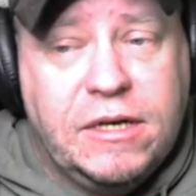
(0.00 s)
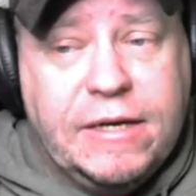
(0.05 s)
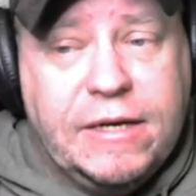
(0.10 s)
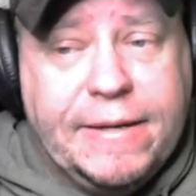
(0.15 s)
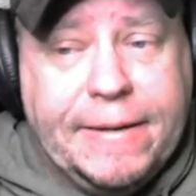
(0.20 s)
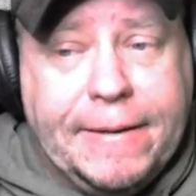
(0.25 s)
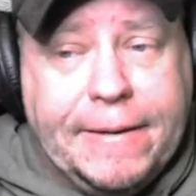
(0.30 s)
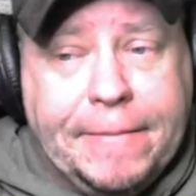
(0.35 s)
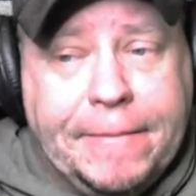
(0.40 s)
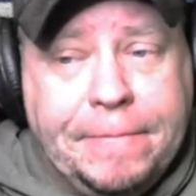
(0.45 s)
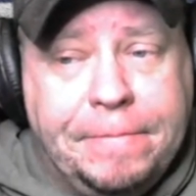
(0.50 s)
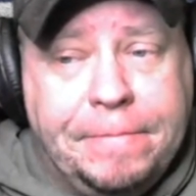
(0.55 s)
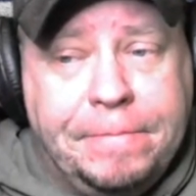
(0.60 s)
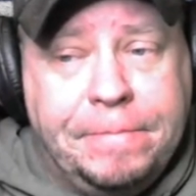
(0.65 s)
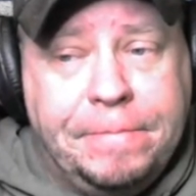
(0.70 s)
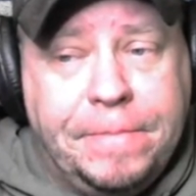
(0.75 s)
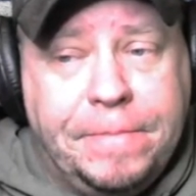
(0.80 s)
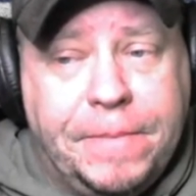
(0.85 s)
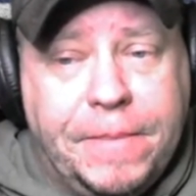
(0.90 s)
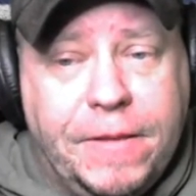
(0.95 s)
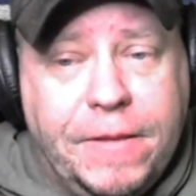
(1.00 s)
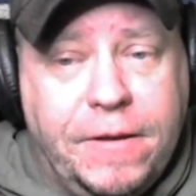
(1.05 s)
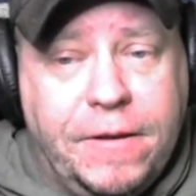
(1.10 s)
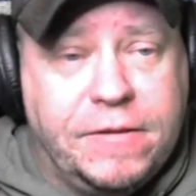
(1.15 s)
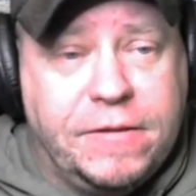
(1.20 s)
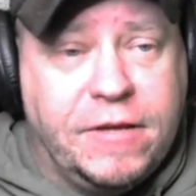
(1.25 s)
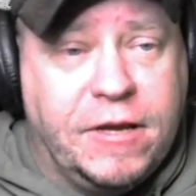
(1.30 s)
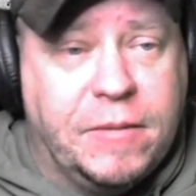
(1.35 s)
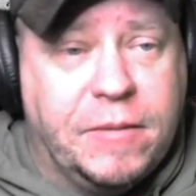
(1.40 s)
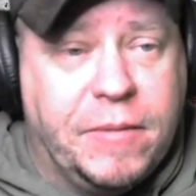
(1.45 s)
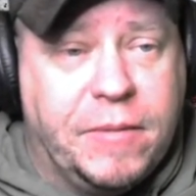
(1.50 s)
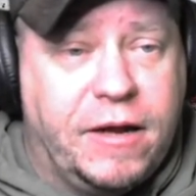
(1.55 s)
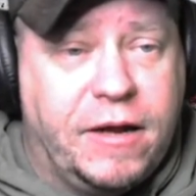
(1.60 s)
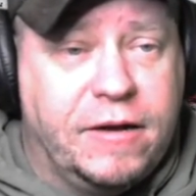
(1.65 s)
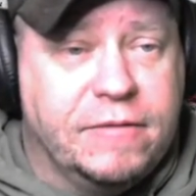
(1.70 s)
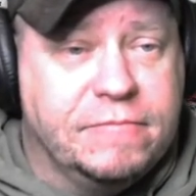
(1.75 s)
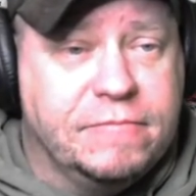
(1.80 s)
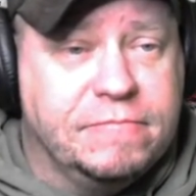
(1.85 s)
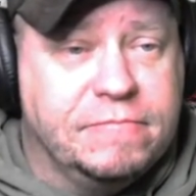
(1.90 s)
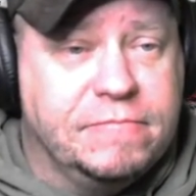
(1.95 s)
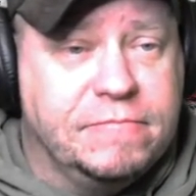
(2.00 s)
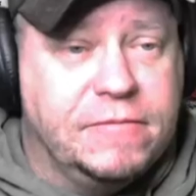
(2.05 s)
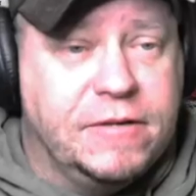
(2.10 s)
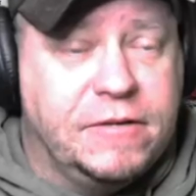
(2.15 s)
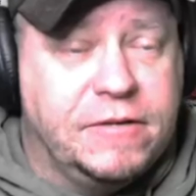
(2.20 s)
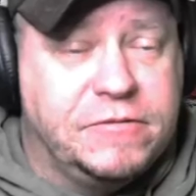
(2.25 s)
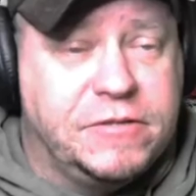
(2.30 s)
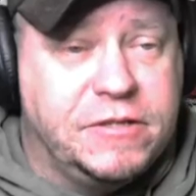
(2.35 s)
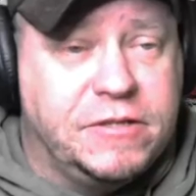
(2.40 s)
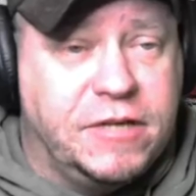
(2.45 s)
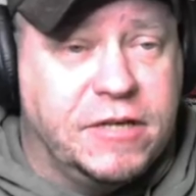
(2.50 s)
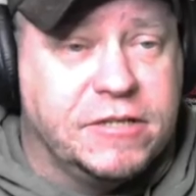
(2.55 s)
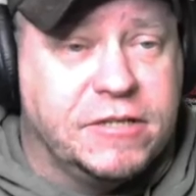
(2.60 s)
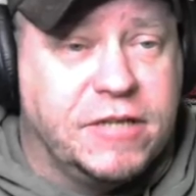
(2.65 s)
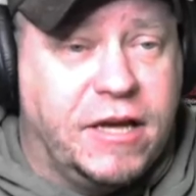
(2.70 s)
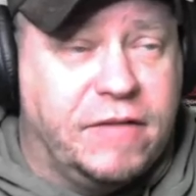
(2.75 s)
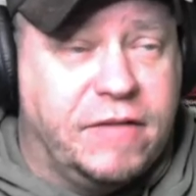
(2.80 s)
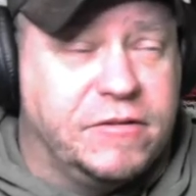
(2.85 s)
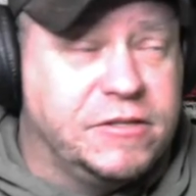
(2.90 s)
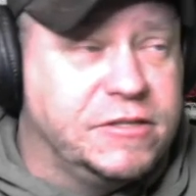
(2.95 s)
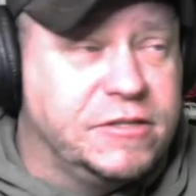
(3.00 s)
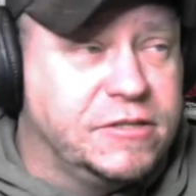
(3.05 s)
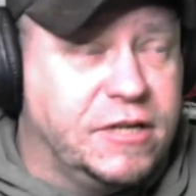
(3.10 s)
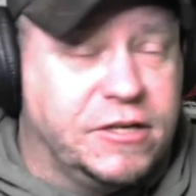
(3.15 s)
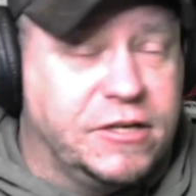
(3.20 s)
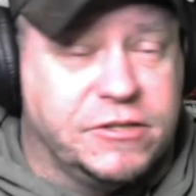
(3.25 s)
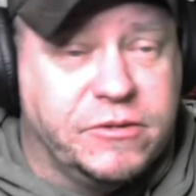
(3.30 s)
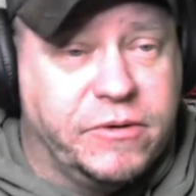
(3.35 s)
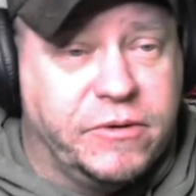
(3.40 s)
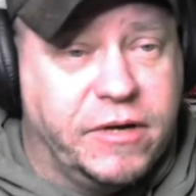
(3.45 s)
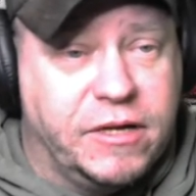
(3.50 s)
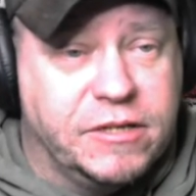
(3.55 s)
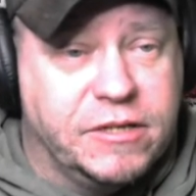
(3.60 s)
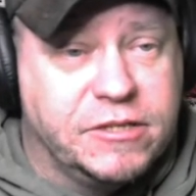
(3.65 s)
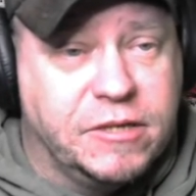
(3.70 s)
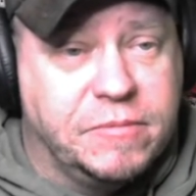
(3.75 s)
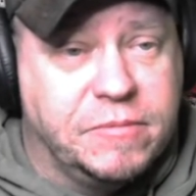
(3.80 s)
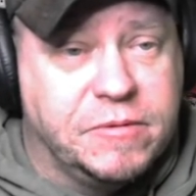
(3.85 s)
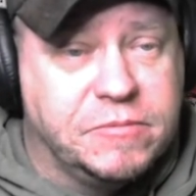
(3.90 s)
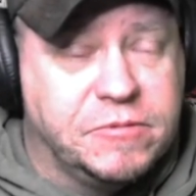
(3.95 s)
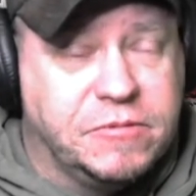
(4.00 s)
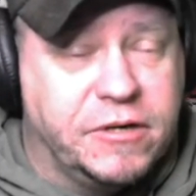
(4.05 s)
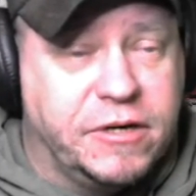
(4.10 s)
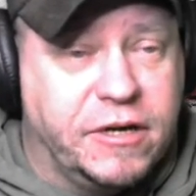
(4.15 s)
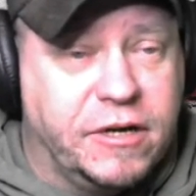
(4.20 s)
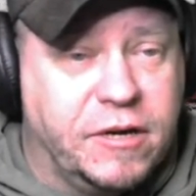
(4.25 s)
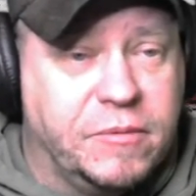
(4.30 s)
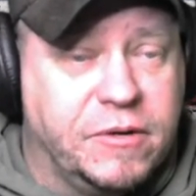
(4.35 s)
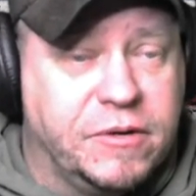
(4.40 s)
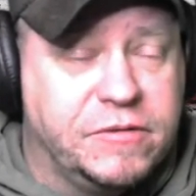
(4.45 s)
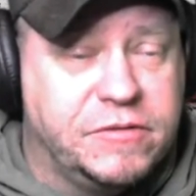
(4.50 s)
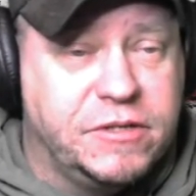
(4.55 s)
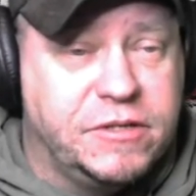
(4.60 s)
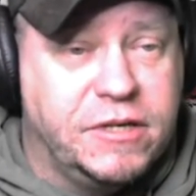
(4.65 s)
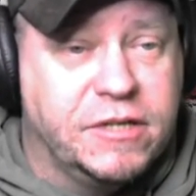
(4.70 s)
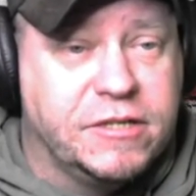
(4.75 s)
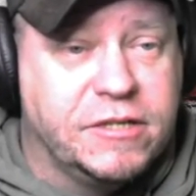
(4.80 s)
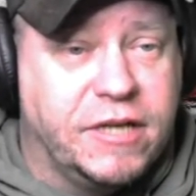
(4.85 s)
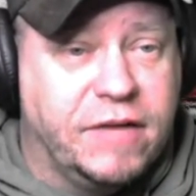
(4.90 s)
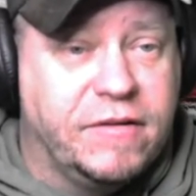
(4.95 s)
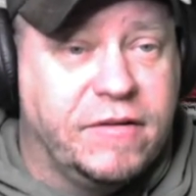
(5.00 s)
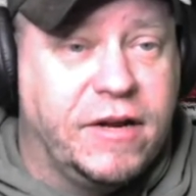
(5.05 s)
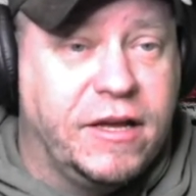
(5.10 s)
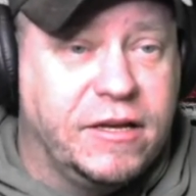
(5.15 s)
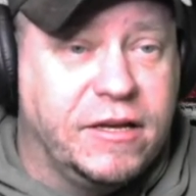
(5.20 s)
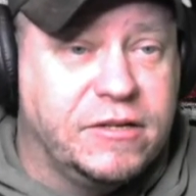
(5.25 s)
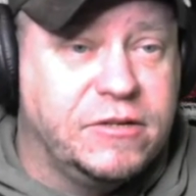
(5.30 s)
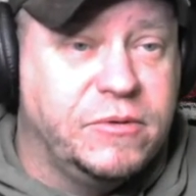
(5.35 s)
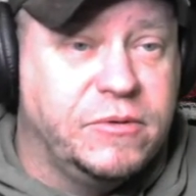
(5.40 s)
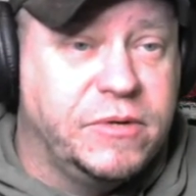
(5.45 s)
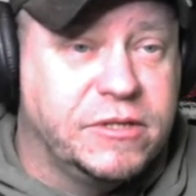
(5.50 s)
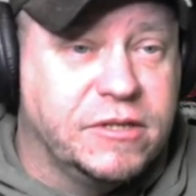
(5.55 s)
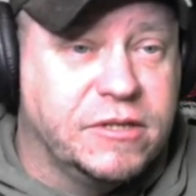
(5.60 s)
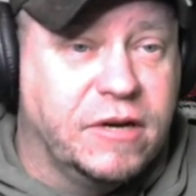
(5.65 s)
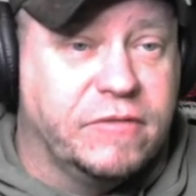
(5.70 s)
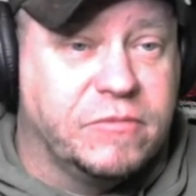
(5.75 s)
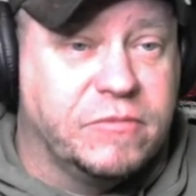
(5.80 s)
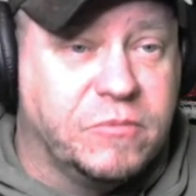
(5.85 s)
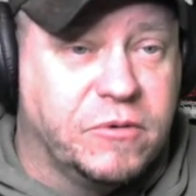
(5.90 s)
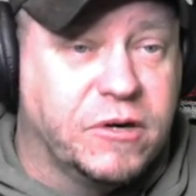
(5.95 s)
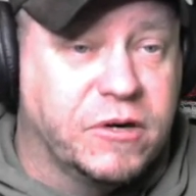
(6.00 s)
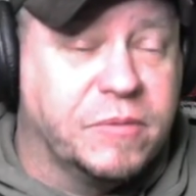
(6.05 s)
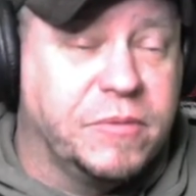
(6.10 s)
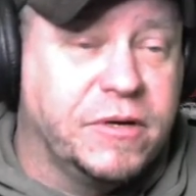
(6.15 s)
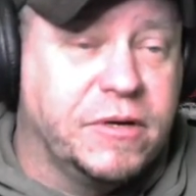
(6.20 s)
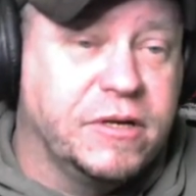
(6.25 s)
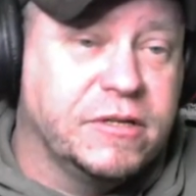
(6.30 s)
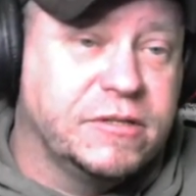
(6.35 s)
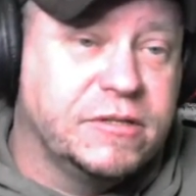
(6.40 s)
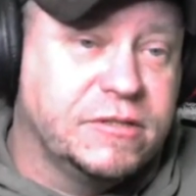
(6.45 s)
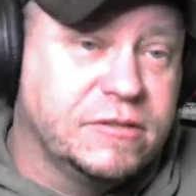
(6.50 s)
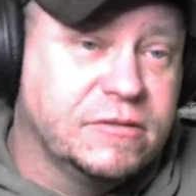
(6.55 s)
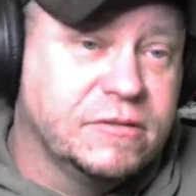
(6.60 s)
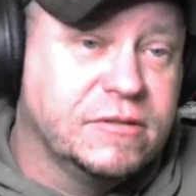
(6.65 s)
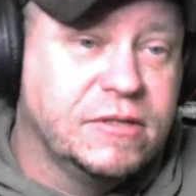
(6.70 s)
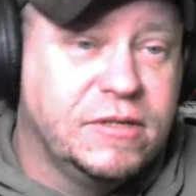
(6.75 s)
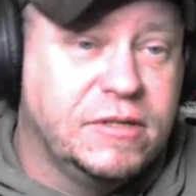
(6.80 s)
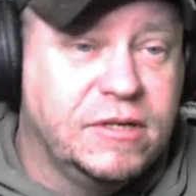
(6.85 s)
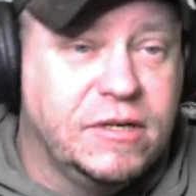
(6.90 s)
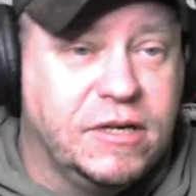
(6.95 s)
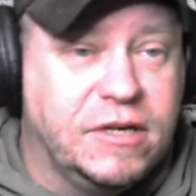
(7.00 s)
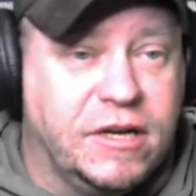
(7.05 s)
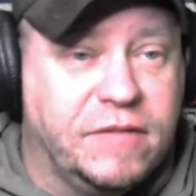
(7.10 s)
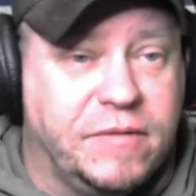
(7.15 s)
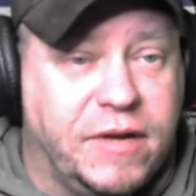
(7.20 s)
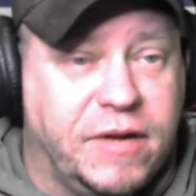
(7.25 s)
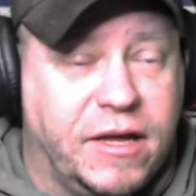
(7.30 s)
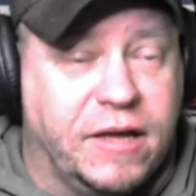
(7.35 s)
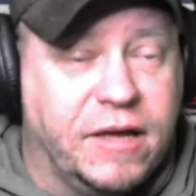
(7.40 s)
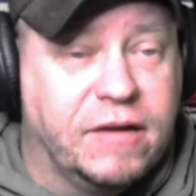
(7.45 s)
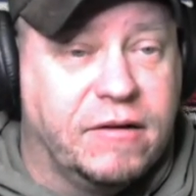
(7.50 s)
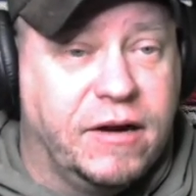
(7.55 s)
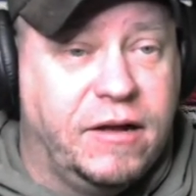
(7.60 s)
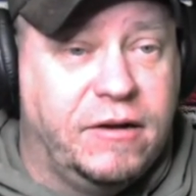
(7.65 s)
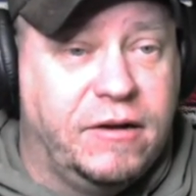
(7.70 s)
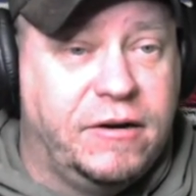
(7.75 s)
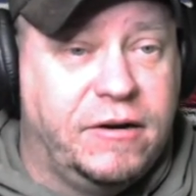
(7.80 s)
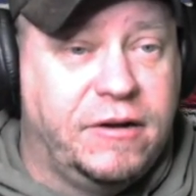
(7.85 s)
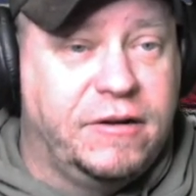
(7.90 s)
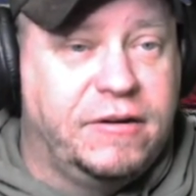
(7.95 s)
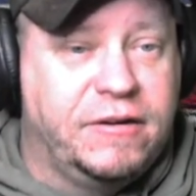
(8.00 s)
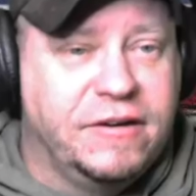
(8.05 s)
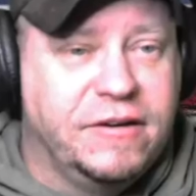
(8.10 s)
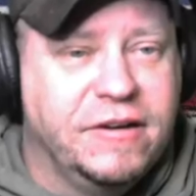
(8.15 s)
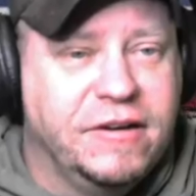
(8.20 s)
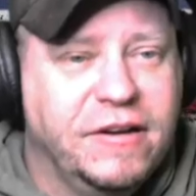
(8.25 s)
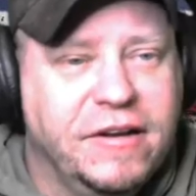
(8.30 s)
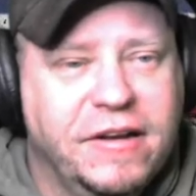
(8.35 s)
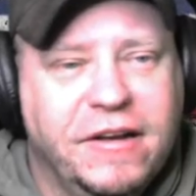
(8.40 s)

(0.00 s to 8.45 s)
The good thing about it, if she does have it, she's not showing any symptoms right now, but if she does have it, I get 2 weeks off from work because I've been hanging around her.